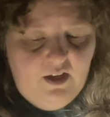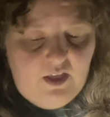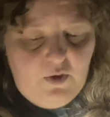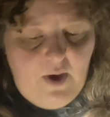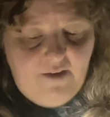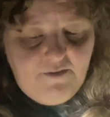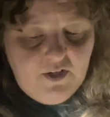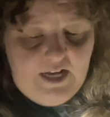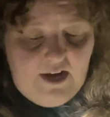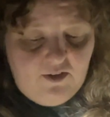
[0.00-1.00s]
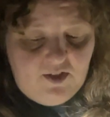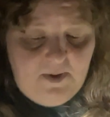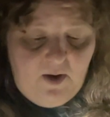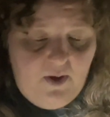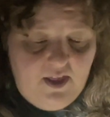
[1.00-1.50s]
You have your doubts
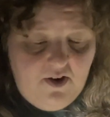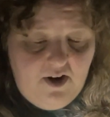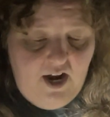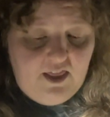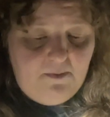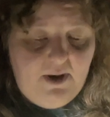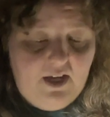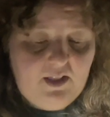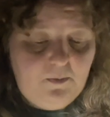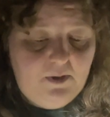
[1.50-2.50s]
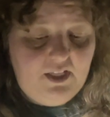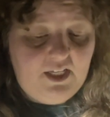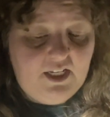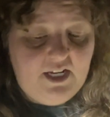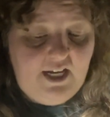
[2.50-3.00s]
about whether or not the bottle really
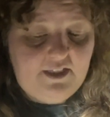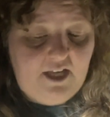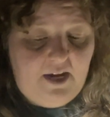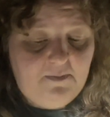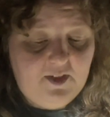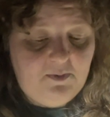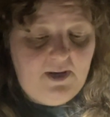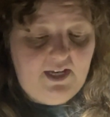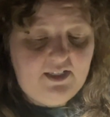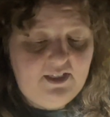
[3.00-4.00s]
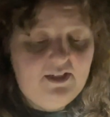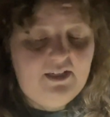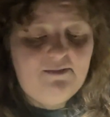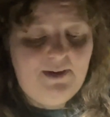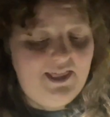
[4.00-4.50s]
contains hyperspace,
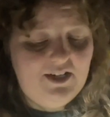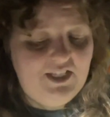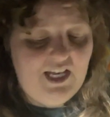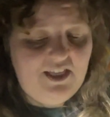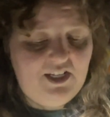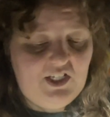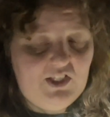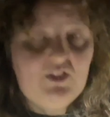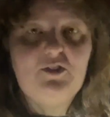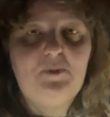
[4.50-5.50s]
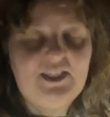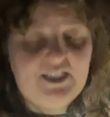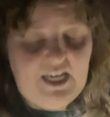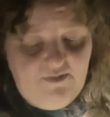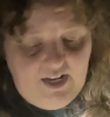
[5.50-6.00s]
but there's nothing to lose by
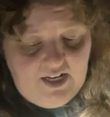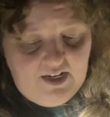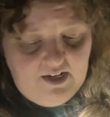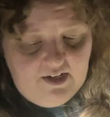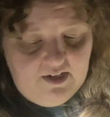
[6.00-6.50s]
saving it.